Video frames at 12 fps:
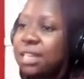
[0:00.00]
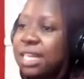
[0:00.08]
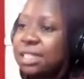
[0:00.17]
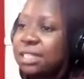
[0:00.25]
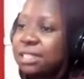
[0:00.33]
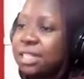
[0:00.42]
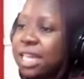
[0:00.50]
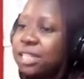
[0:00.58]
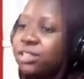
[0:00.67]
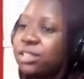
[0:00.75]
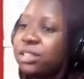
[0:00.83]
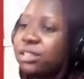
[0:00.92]
later today
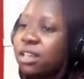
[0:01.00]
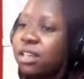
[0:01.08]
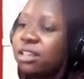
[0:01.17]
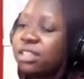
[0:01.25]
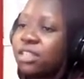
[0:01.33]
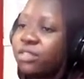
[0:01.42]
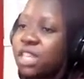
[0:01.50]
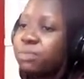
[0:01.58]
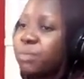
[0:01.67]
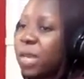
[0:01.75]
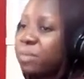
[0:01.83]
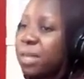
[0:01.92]
to discuss
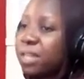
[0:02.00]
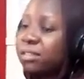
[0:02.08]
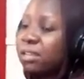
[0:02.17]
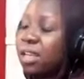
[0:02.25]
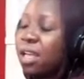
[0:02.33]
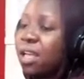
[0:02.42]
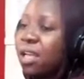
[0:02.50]
dividend payment.